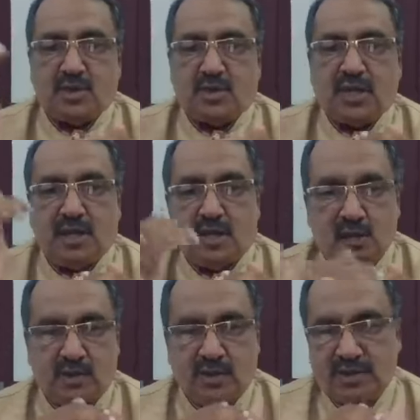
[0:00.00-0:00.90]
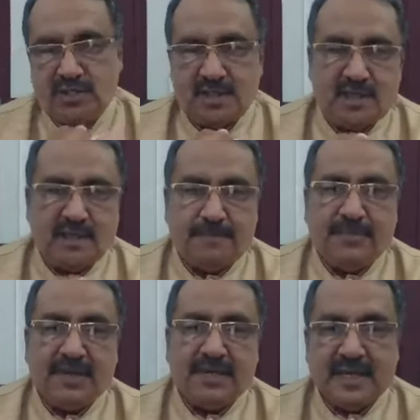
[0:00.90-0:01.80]
Total loan is
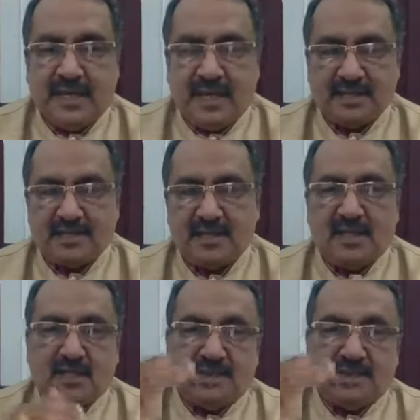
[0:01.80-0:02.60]
10 lakhs.